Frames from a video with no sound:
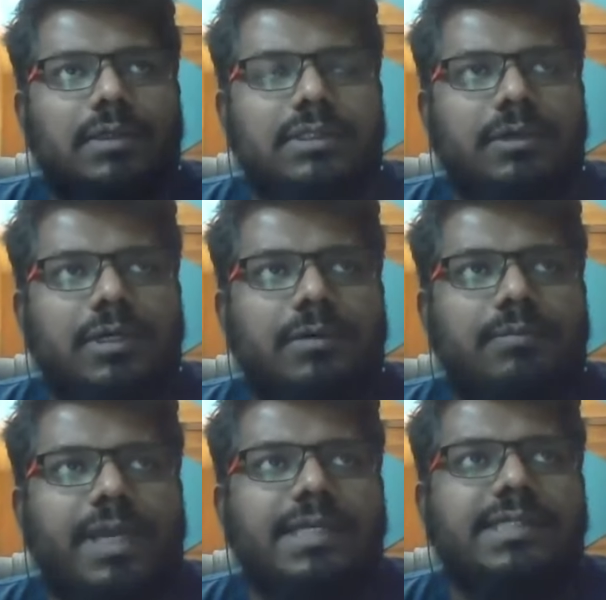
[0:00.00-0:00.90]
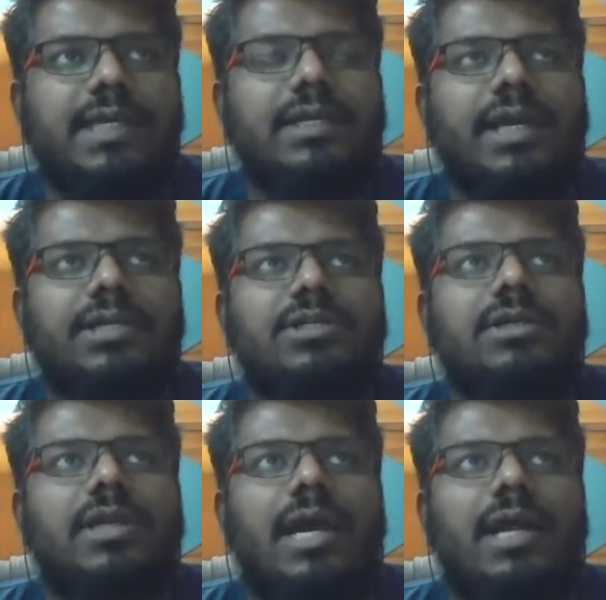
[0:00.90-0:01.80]
the basic
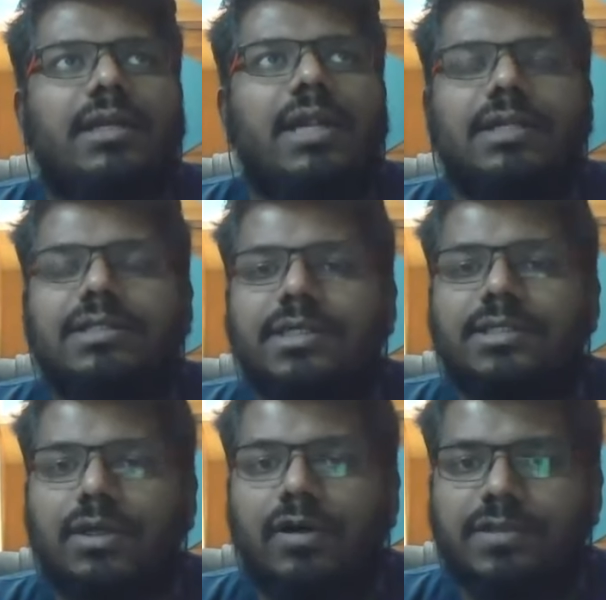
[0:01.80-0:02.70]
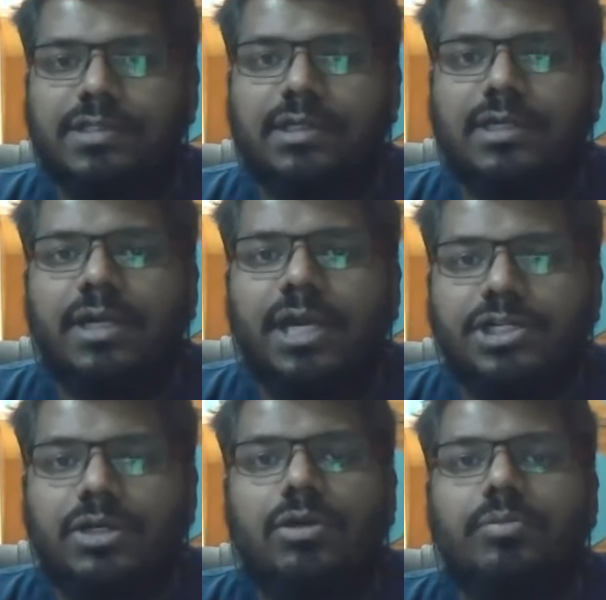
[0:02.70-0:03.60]
nature and tendencies of a certain
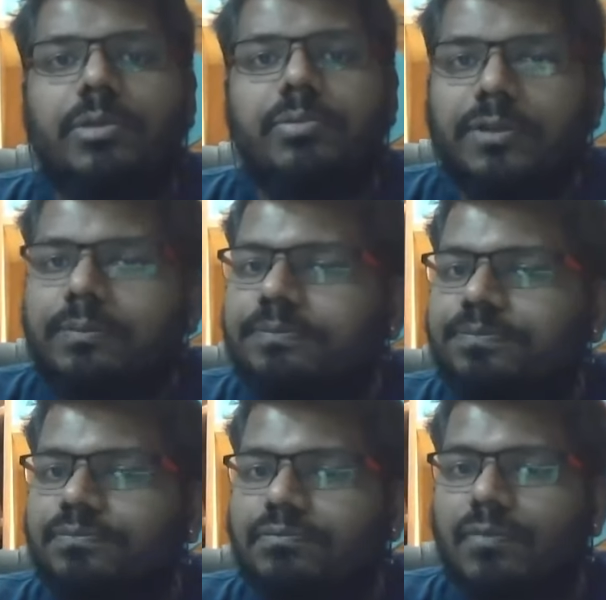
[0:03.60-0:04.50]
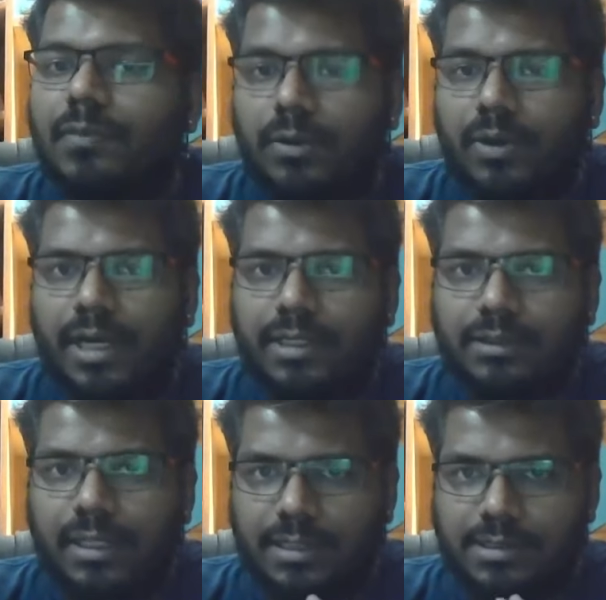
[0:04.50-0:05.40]
nation or a people. Okay, I think
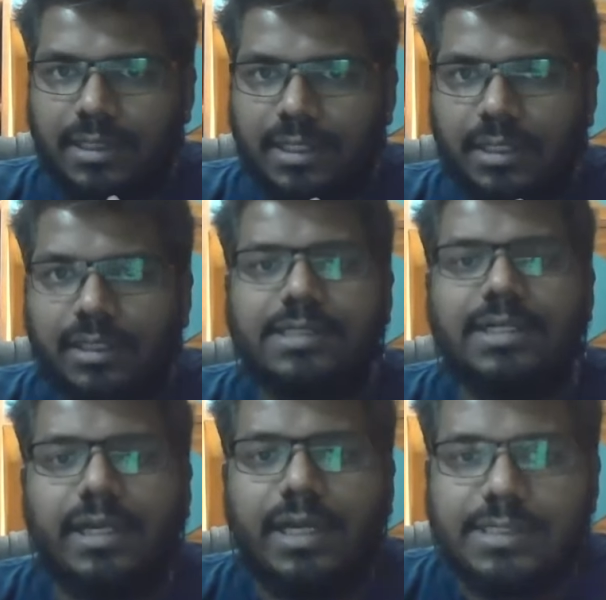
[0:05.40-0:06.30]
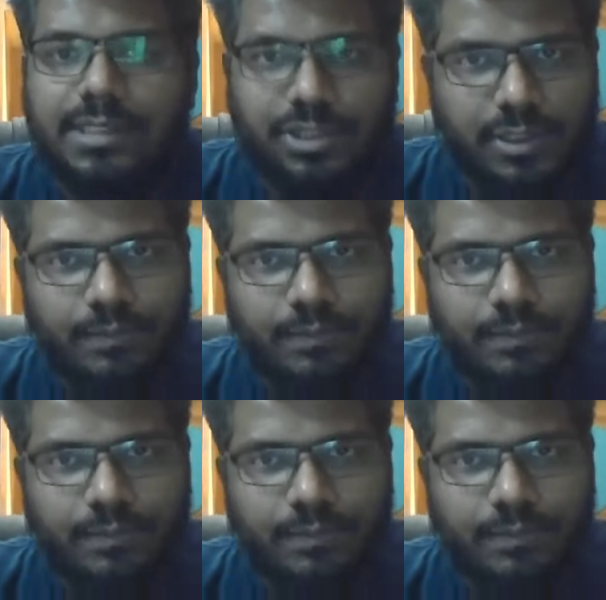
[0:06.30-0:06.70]
that is the increasing realization.